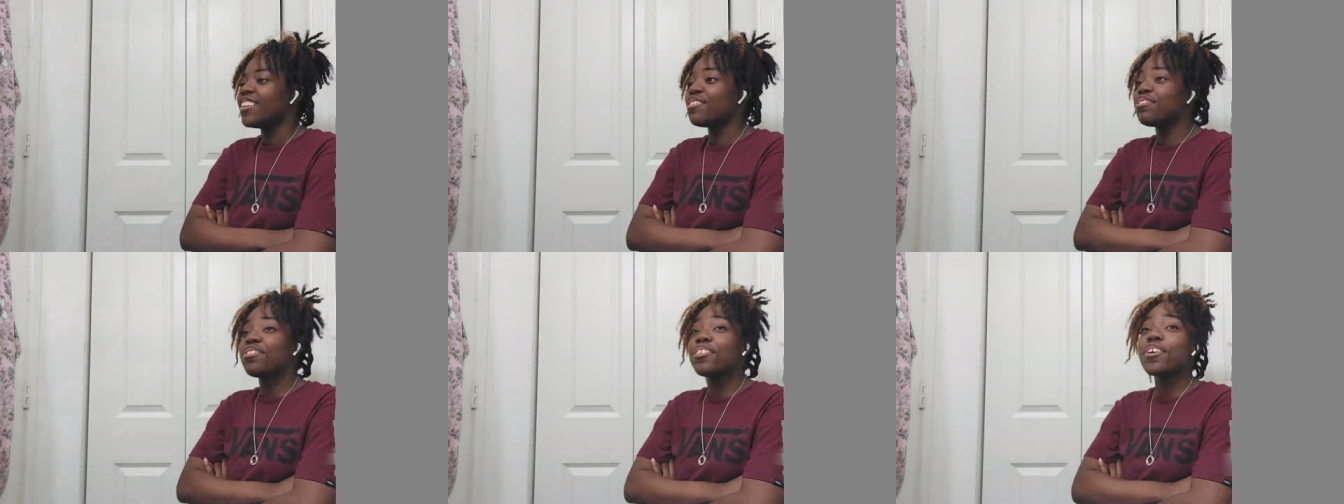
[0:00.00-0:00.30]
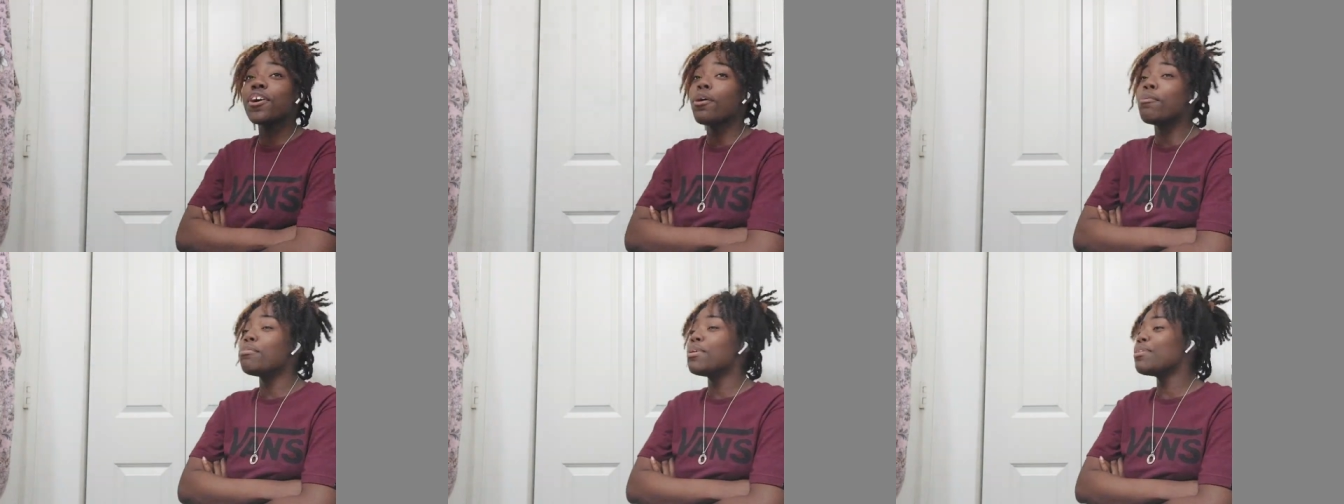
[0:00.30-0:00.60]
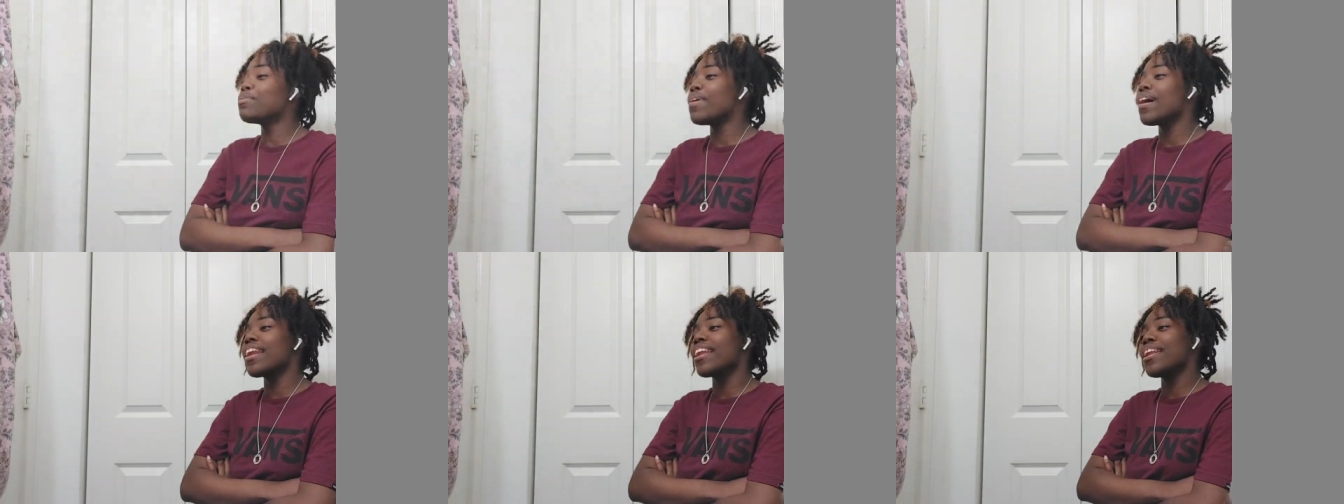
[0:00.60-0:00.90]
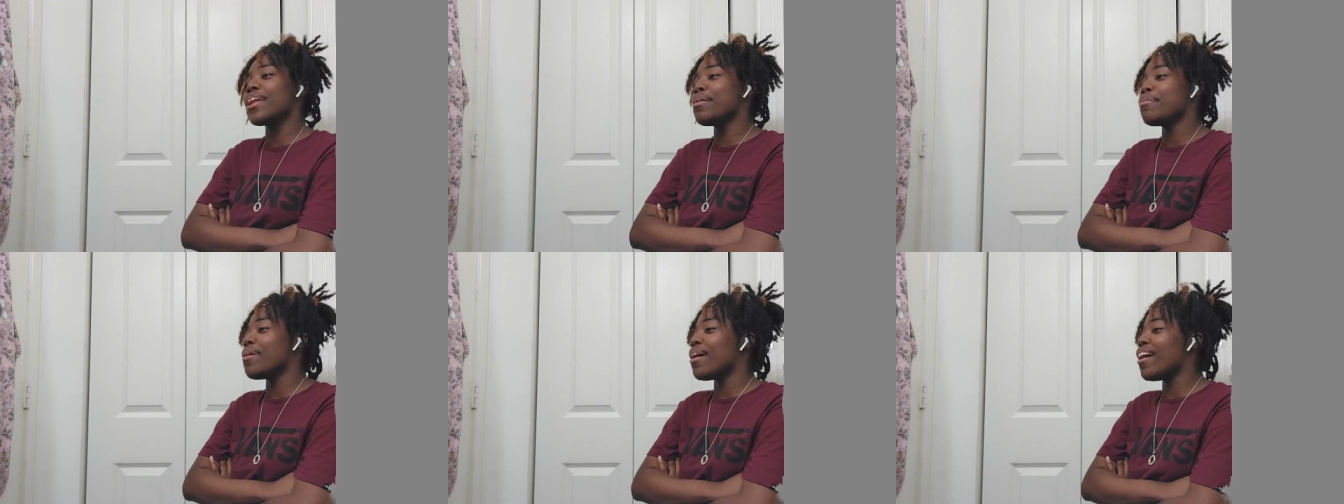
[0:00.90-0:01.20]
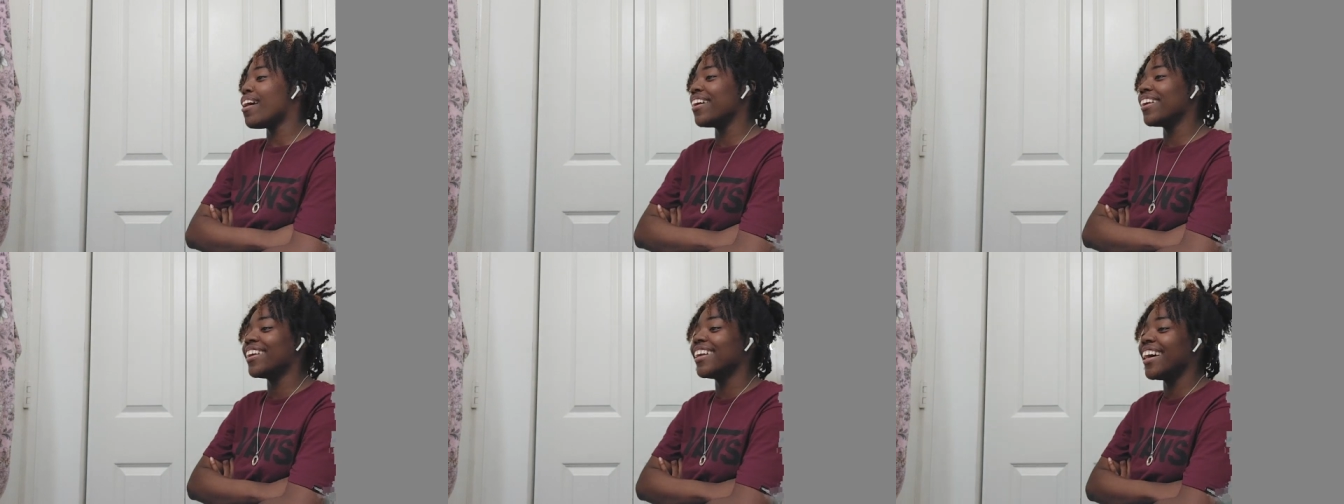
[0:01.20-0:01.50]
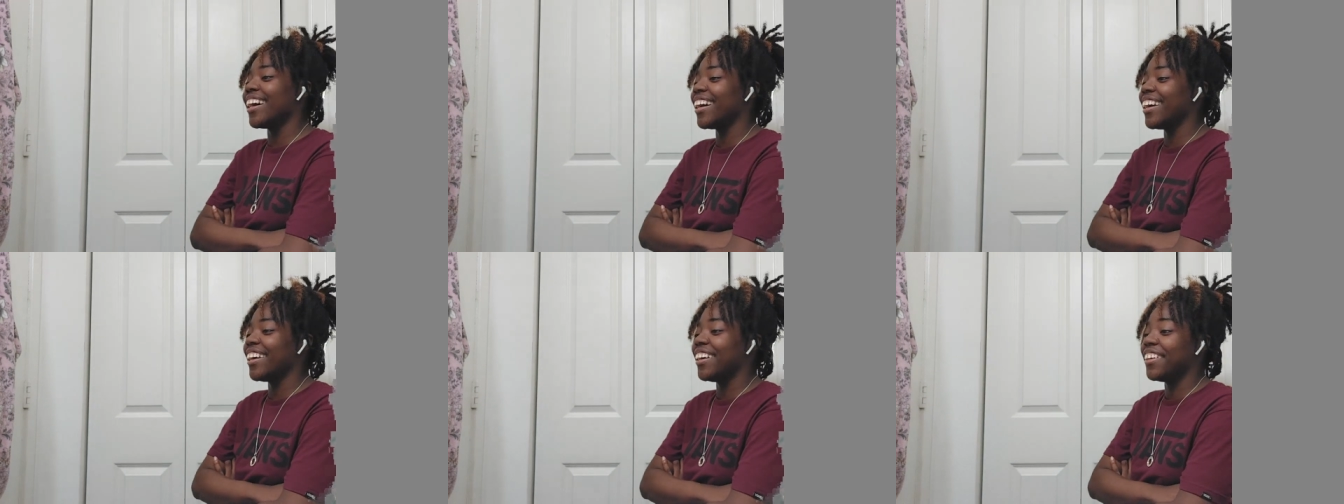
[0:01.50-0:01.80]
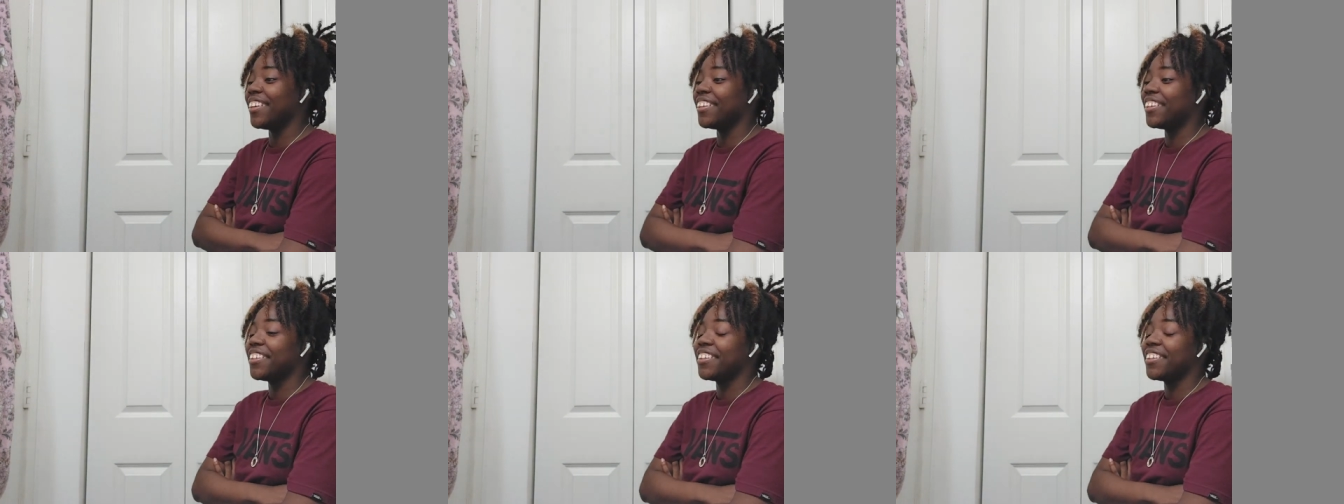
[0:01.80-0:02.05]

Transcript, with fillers: She gonna be running them all night.